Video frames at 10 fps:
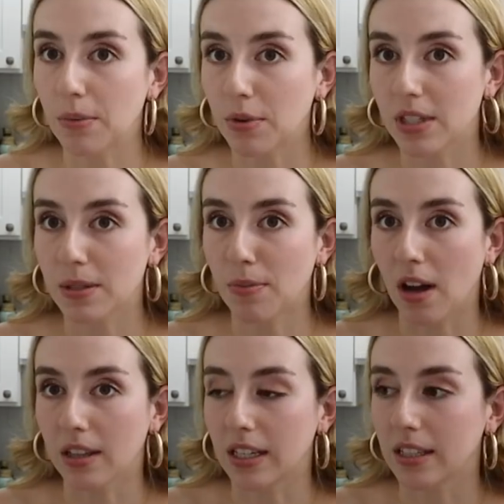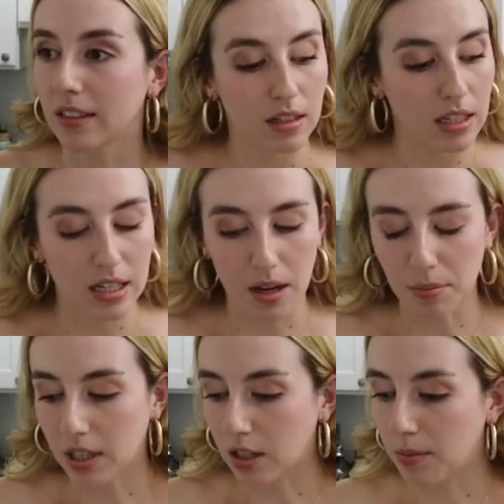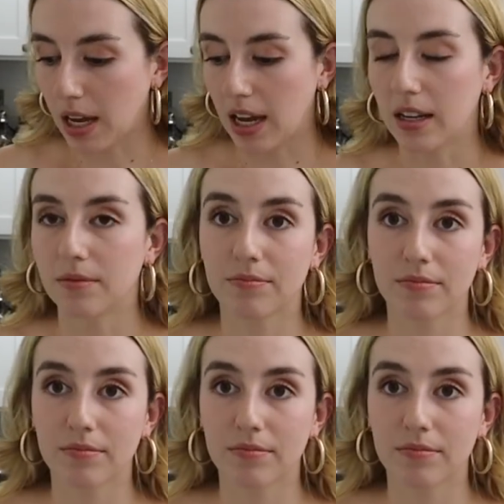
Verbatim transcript: on Princess Polly, cleaned up a little bit,